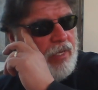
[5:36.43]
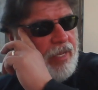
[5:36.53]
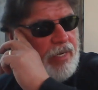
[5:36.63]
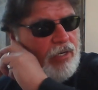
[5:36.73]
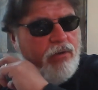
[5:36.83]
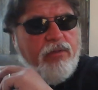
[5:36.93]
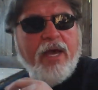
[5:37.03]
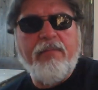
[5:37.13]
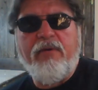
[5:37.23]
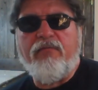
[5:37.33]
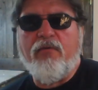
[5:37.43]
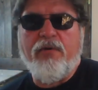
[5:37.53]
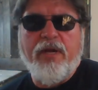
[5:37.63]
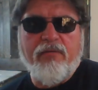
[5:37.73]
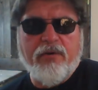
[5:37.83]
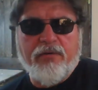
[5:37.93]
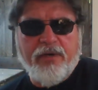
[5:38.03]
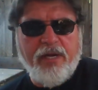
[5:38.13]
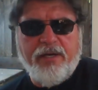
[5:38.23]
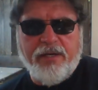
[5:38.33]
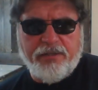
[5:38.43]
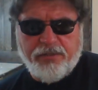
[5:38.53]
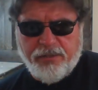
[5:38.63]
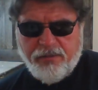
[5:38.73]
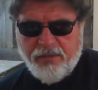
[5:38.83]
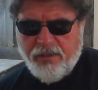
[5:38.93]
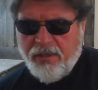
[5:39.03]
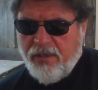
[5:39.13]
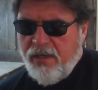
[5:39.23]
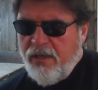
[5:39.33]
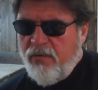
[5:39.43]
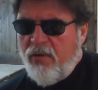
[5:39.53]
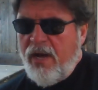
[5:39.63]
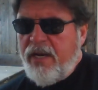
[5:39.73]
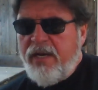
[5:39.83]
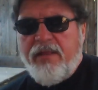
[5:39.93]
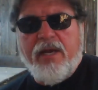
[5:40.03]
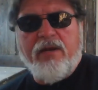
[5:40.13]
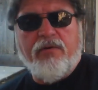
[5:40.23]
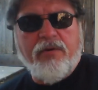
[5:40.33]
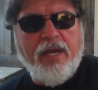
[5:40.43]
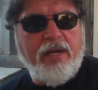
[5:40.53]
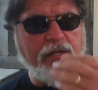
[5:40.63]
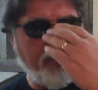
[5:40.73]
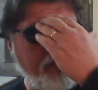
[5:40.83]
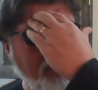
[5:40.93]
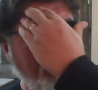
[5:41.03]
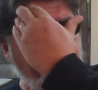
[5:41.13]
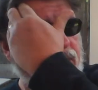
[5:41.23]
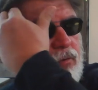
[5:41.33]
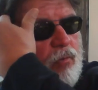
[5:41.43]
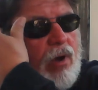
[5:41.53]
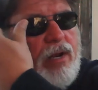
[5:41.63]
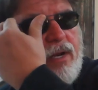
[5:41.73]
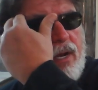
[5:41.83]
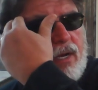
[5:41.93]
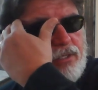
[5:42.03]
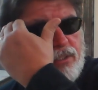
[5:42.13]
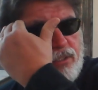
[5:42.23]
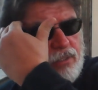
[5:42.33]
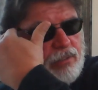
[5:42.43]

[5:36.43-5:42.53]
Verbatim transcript: And he knew that before he ever created us. Why did he then create us? Because he wanted us.